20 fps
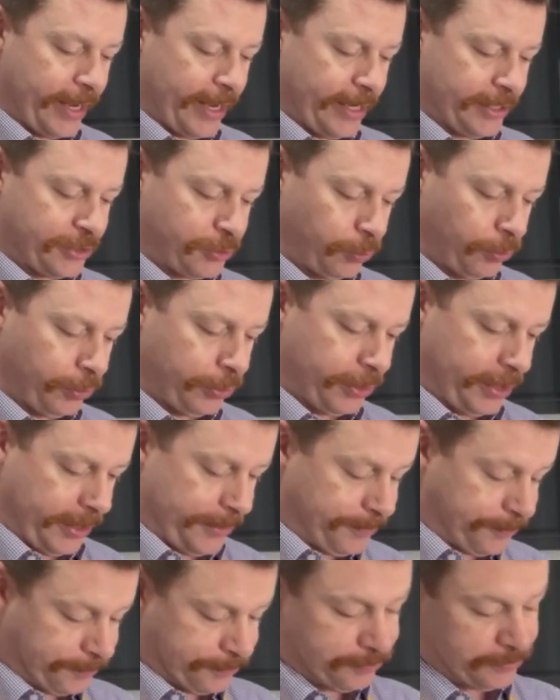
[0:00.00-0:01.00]
sort of
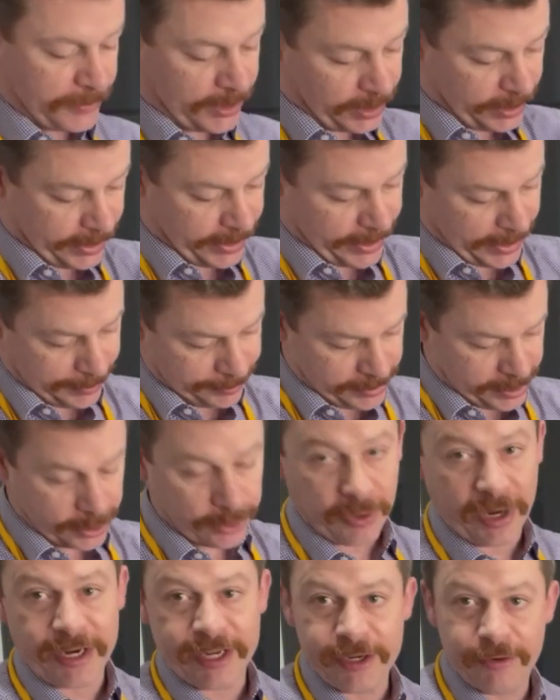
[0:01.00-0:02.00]
thing. And you
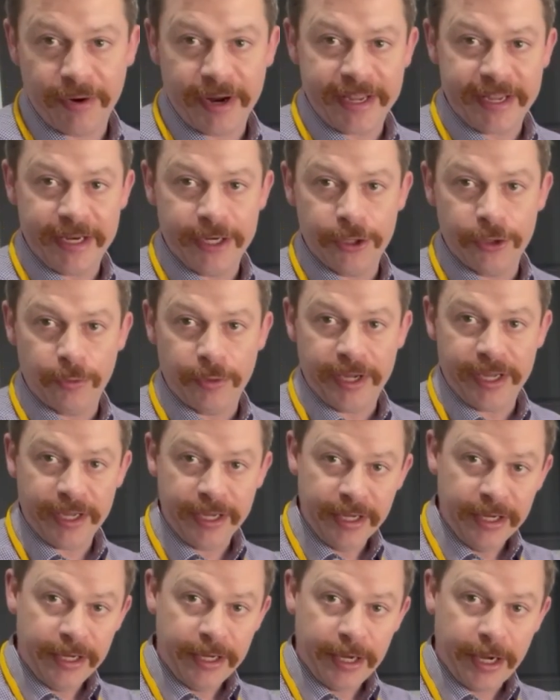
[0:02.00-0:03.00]
crack your egg into it,
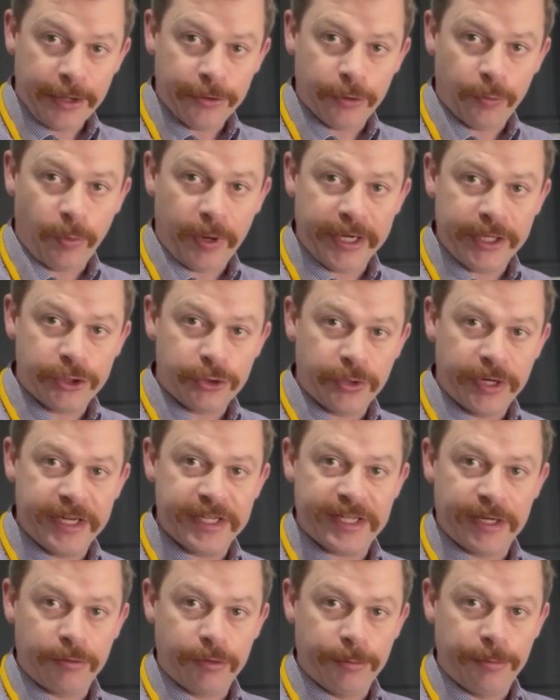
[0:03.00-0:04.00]
and the white
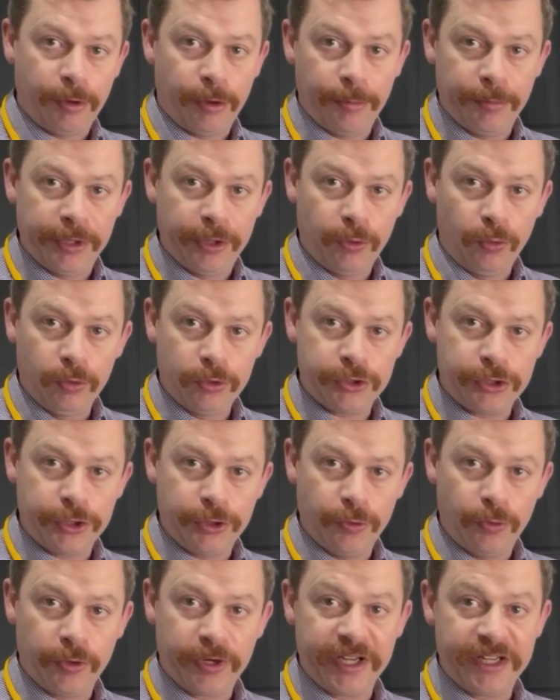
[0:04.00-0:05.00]
drains out the bottom and holds the
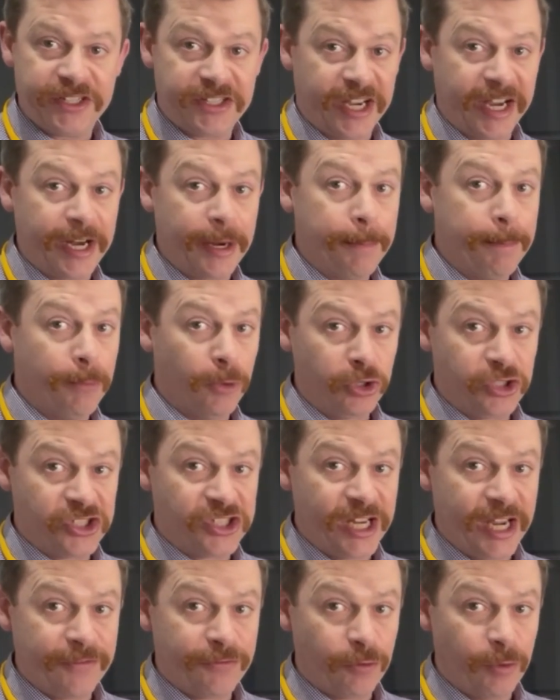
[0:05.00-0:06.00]
yolk inside. Much
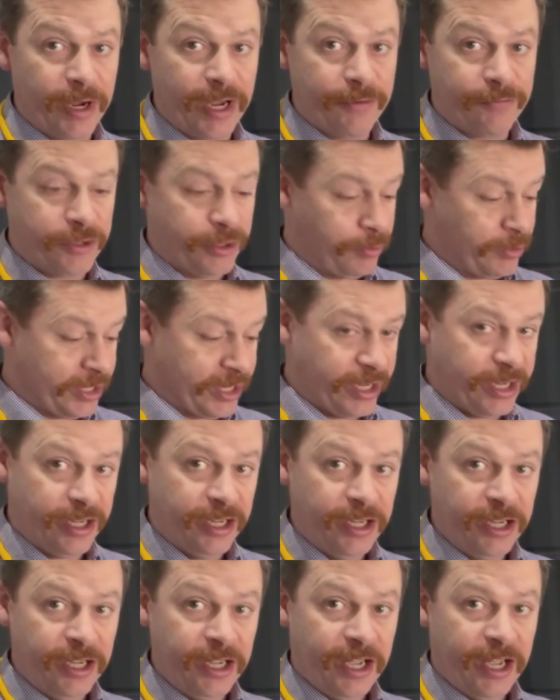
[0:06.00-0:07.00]
safer way of doing
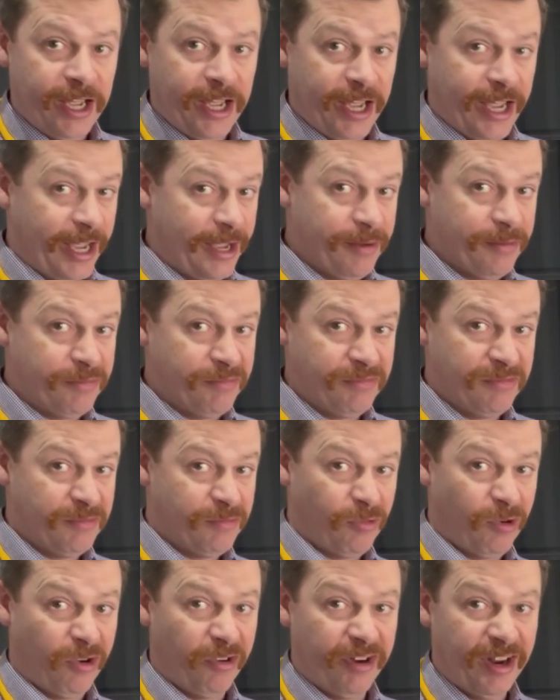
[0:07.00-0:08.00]
it.
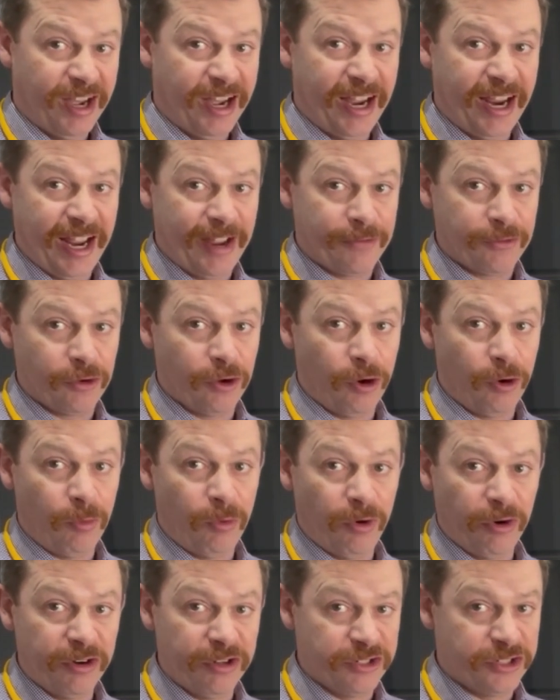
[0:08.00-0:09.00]
1, I haven't got
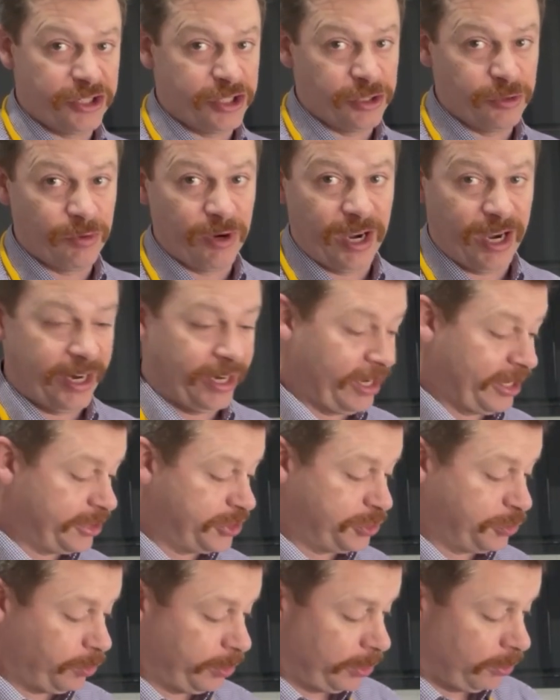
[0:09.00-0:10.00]
one, and 2, I like
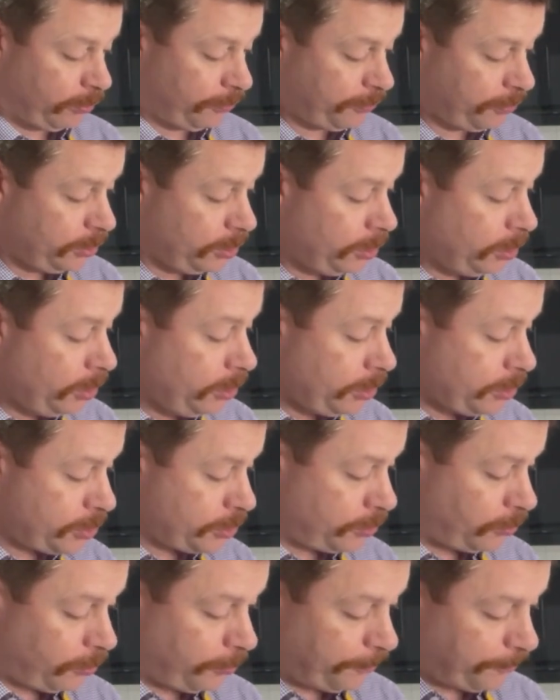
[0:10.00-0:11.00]
showing off.
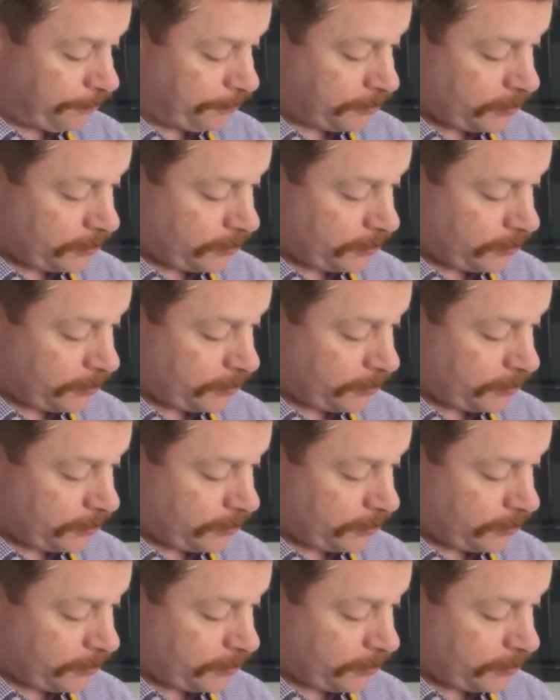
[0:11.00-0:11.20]
So